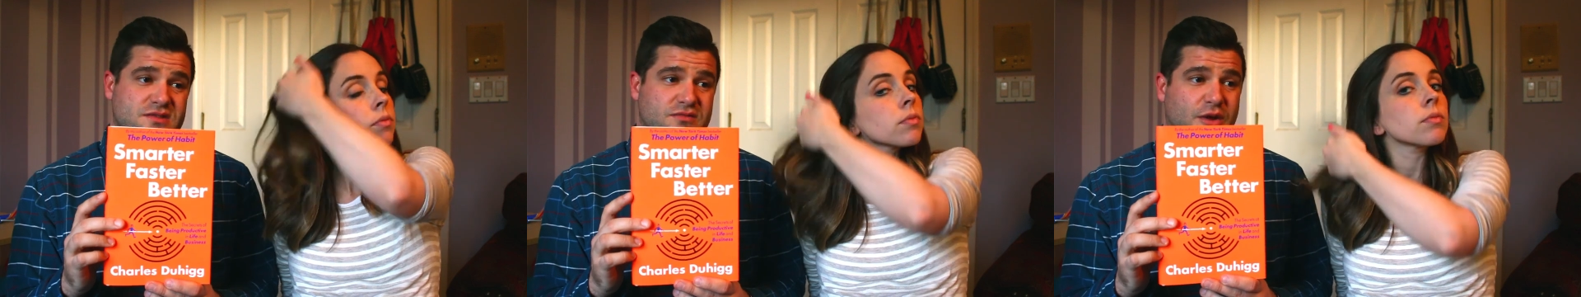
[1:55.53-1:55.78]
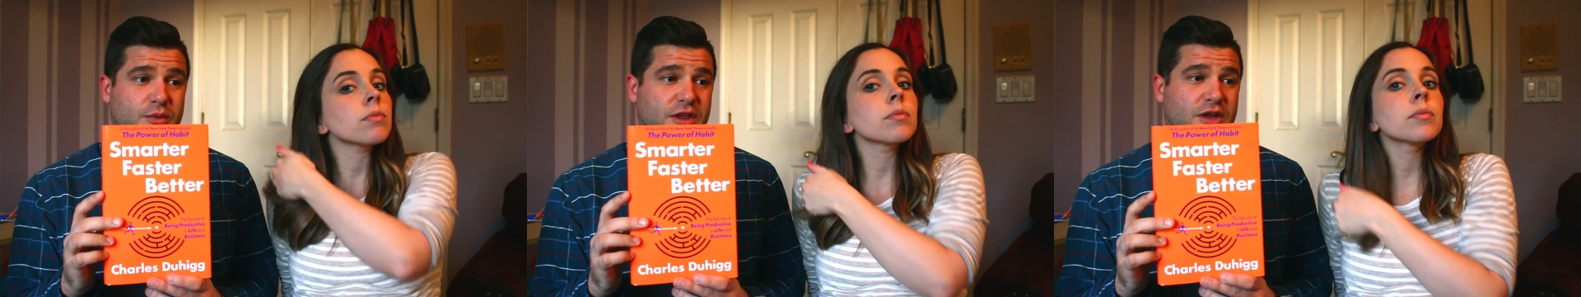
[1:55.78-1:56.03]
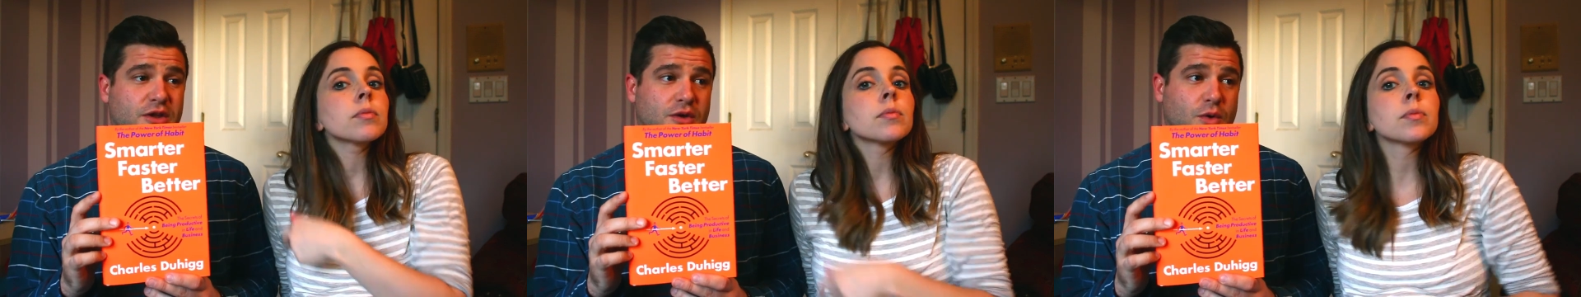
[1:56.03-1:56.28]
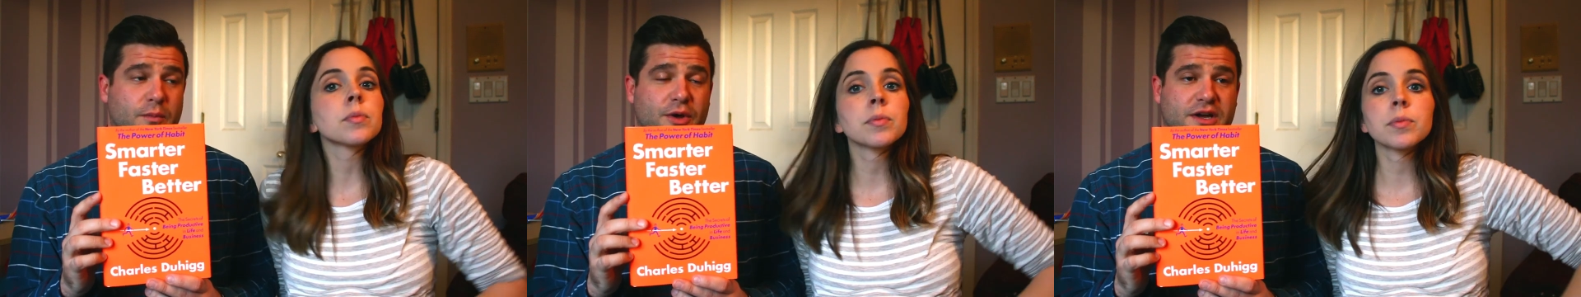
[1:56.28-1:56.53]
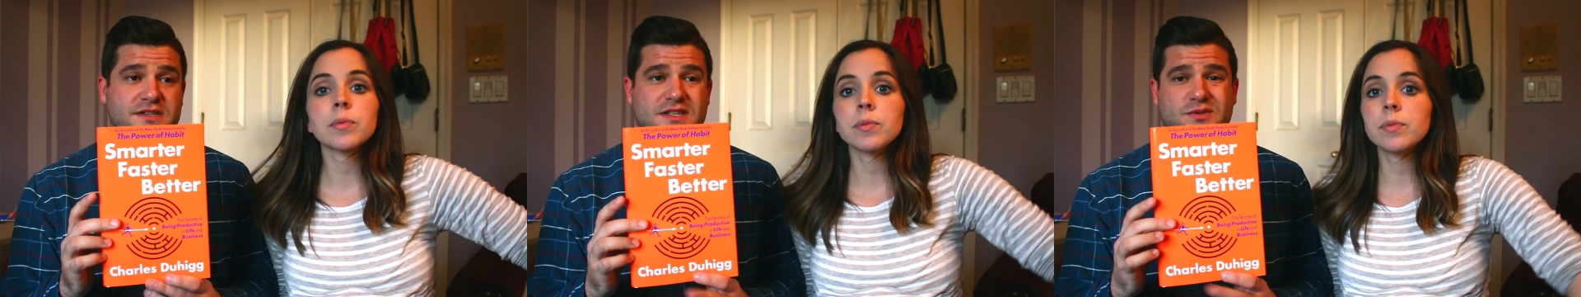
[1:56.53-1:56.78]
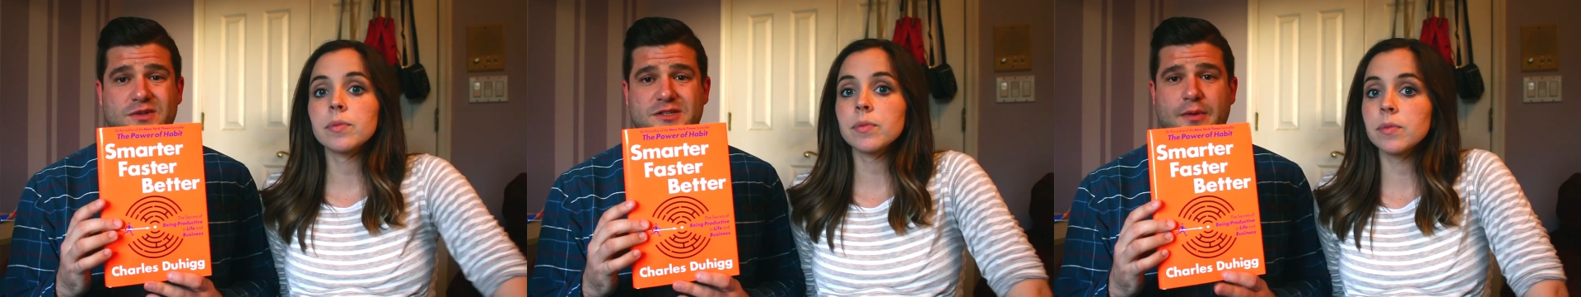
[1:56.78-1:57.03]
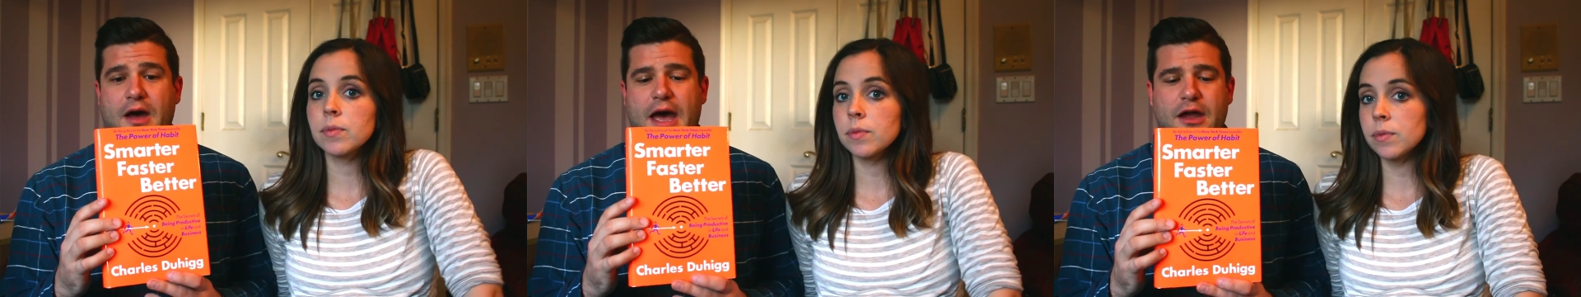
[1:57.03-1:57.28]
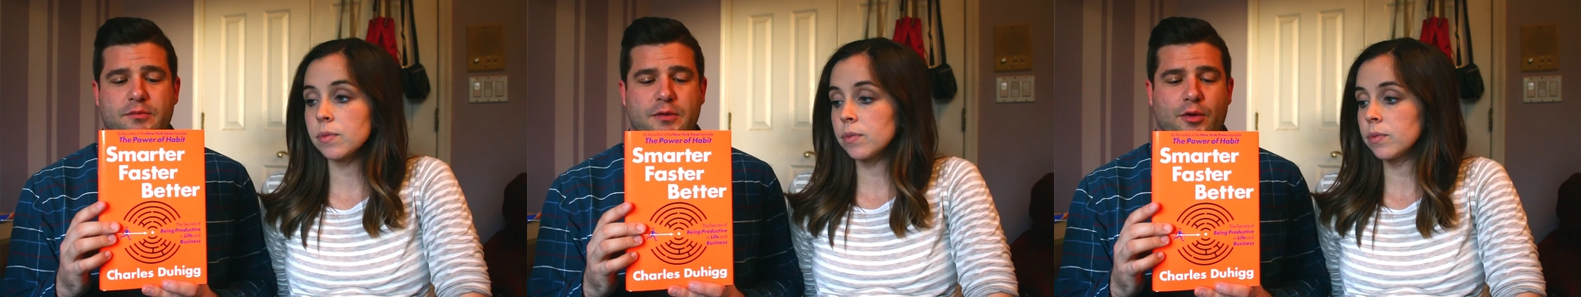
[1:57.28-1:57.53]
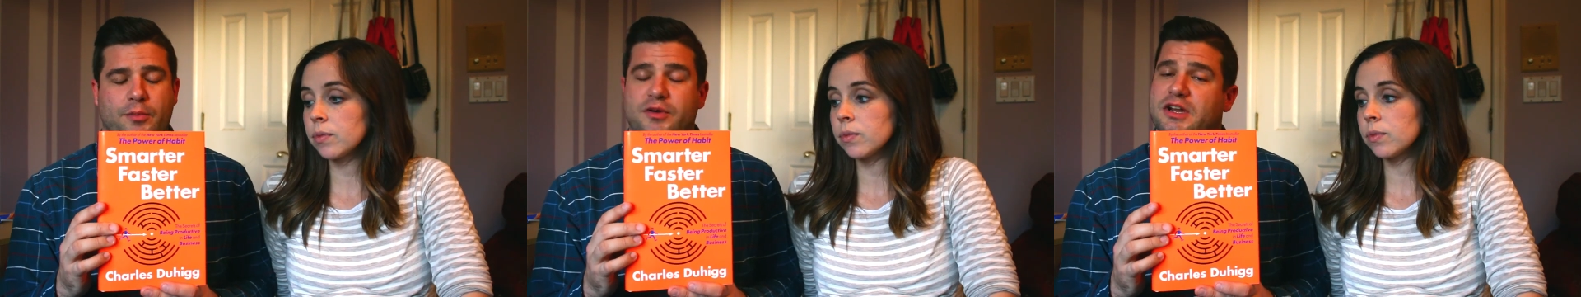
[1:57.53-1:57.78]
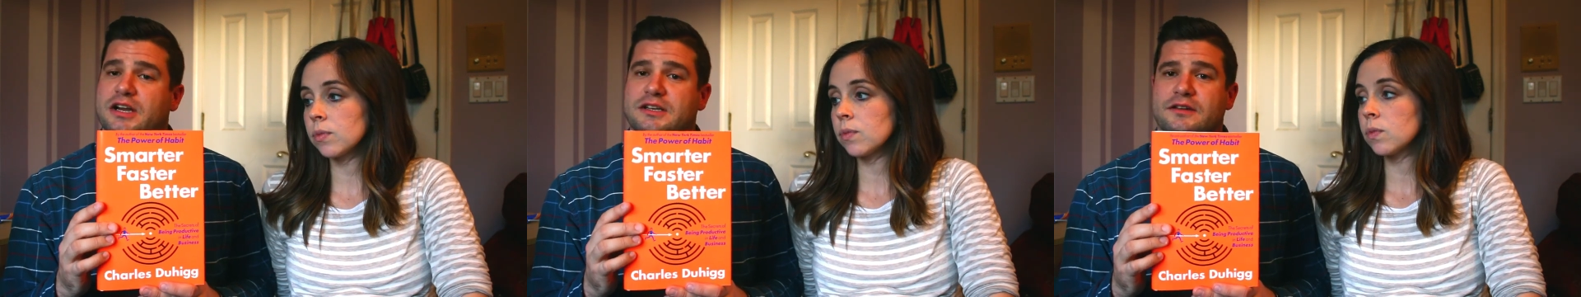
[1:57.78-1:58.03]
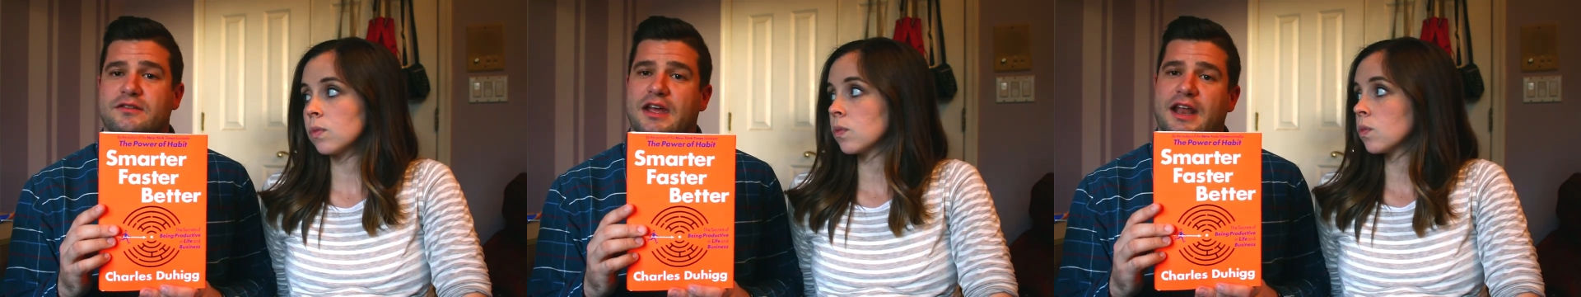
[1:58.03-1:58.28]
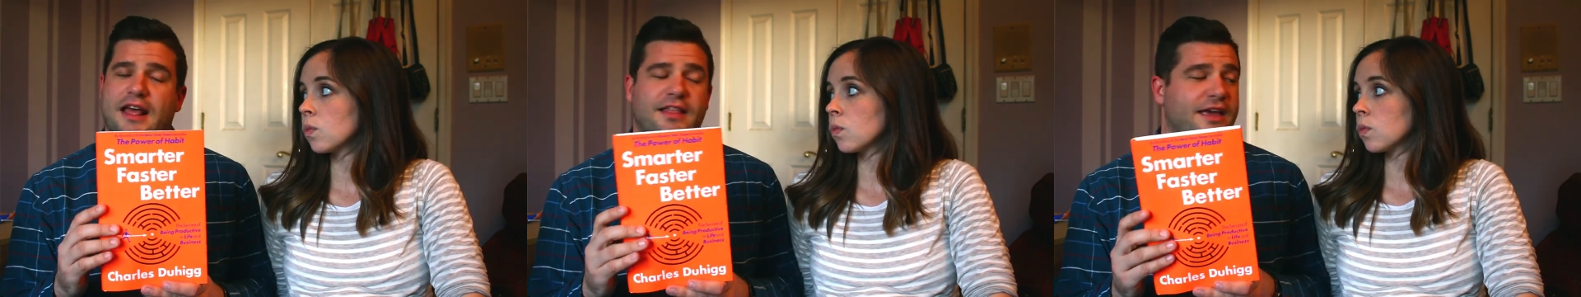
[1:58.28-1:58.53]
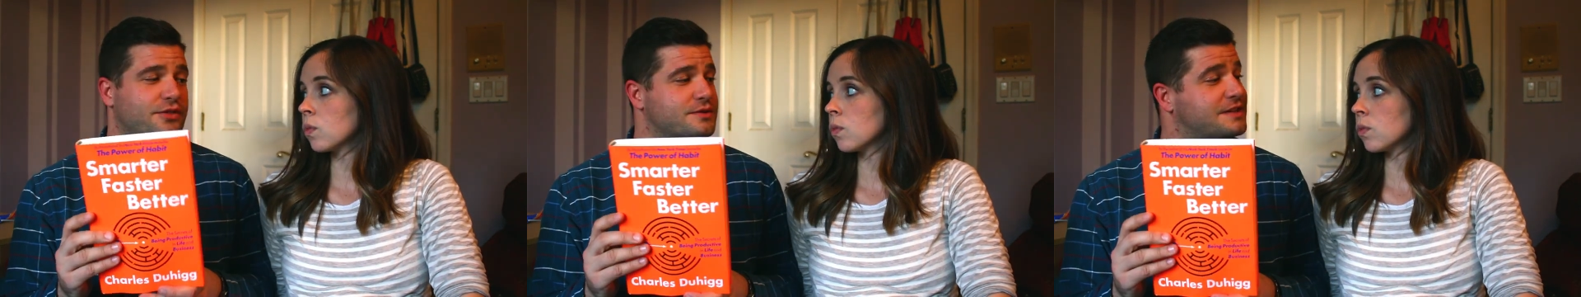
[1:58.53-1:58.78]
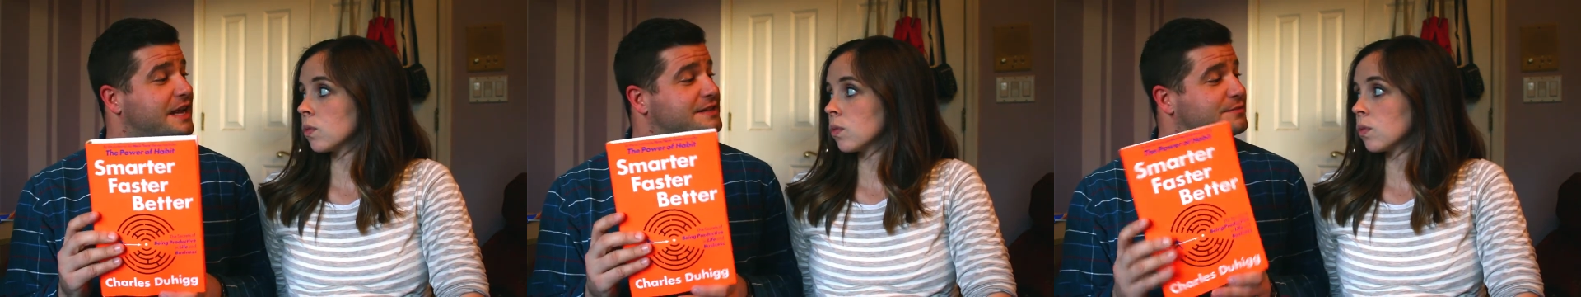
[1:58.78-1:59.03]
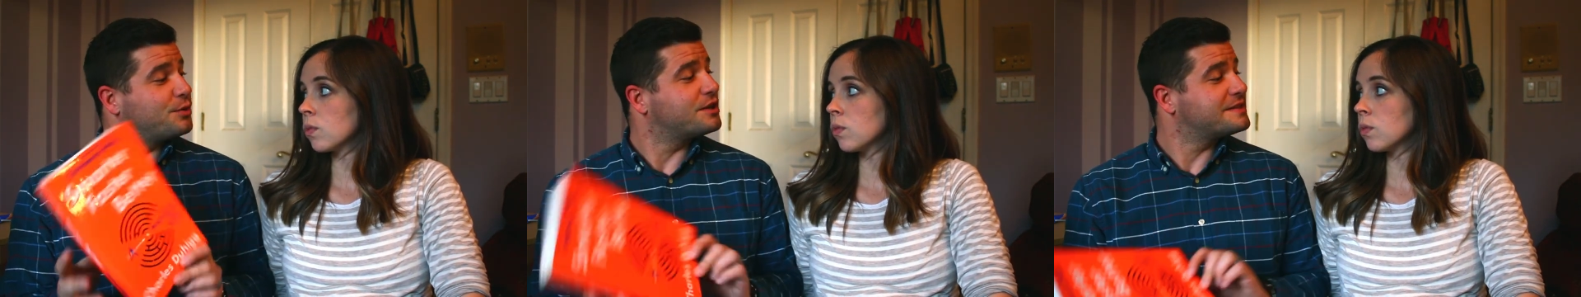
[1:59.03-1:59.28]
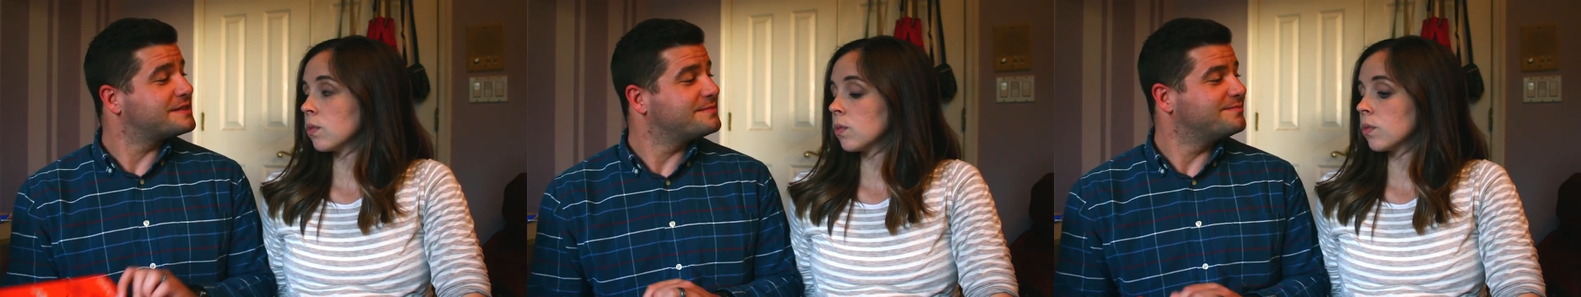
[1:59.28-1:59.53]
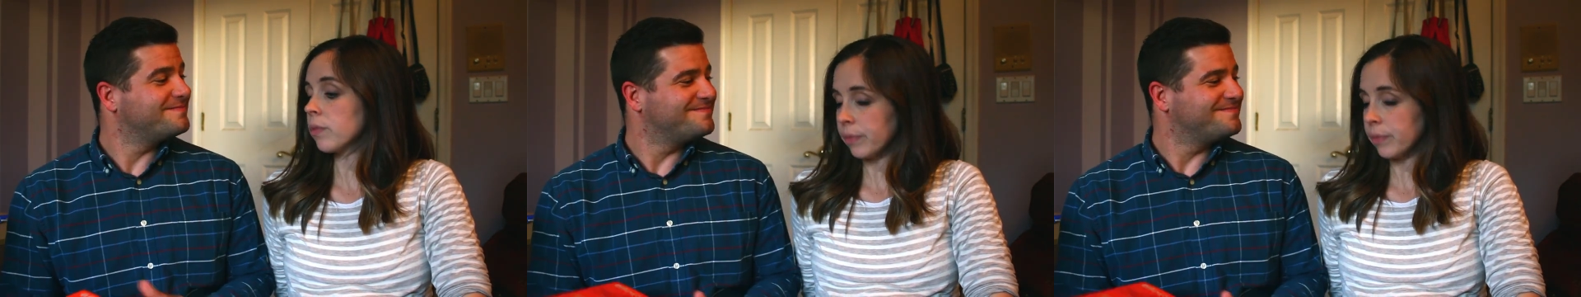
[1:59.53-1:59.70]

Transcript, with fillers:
Speaker 1: They're really cool books. This one's about how to be more productive, and I like those kinds of books.